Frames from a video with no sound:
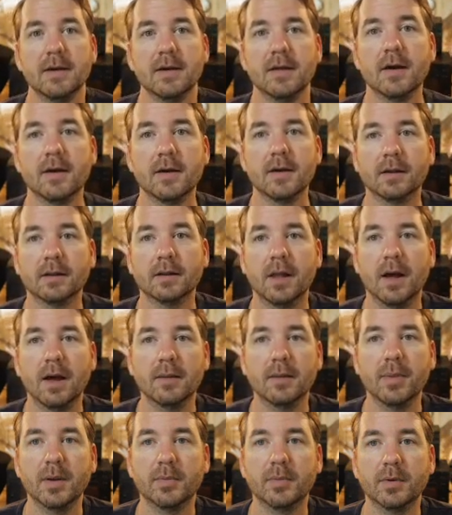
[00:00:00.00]
A lot
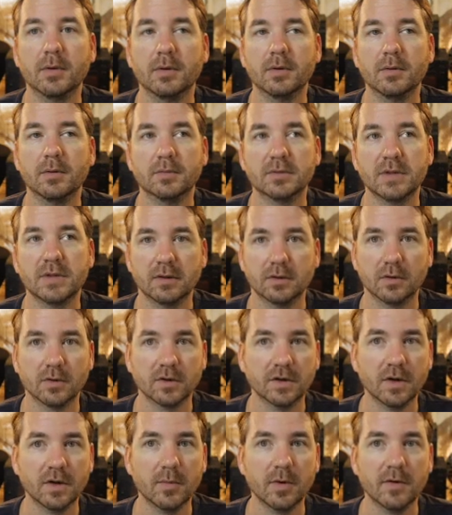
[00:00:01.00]
of people take their
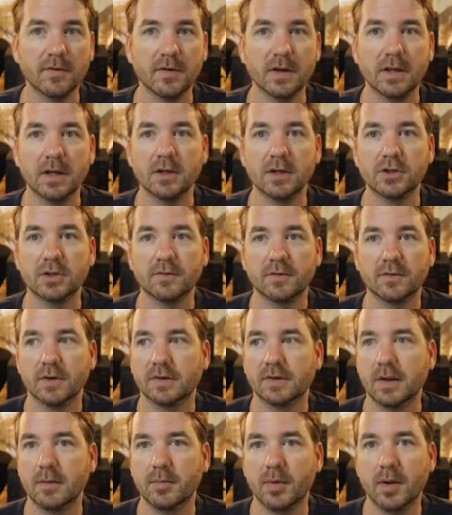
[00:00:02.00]
summer vacation. For
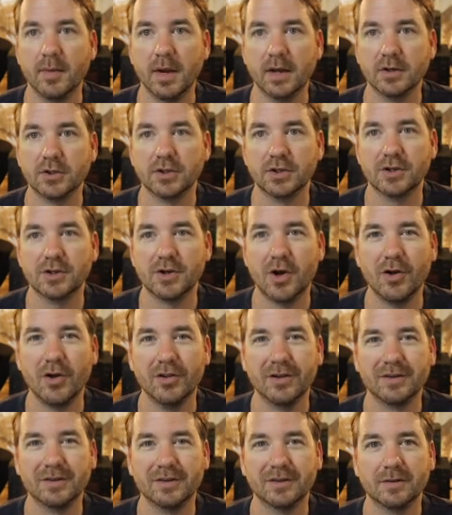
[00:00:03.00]
example, I'm actually
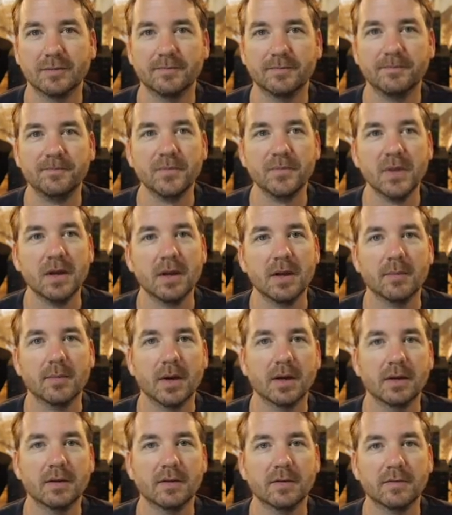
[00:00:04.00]
calling some of
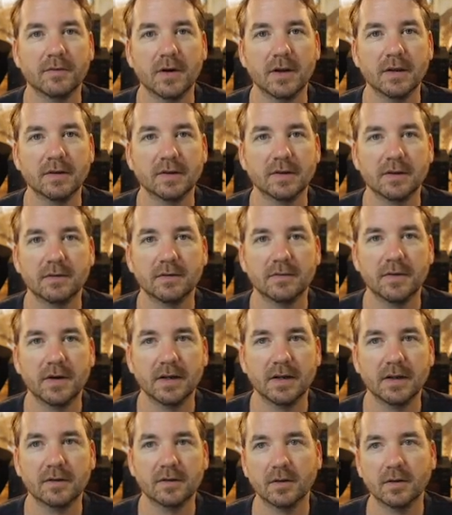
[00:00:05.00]
my friends in
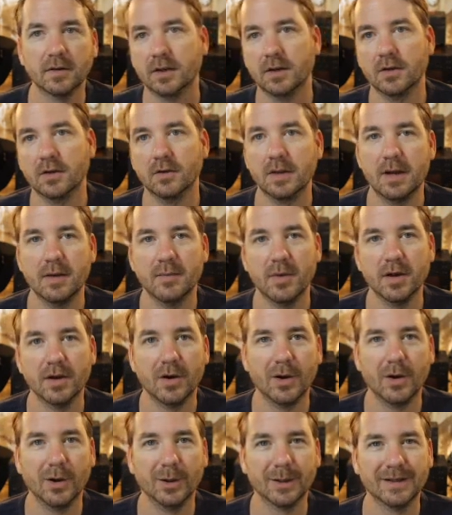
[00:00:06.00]
finance and like, oh yeah, I'm on
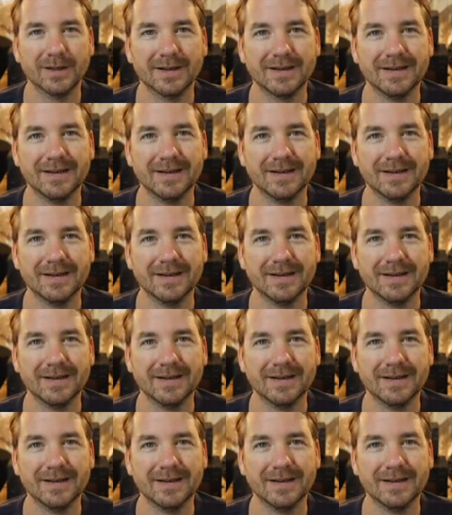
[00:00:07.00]
holiday.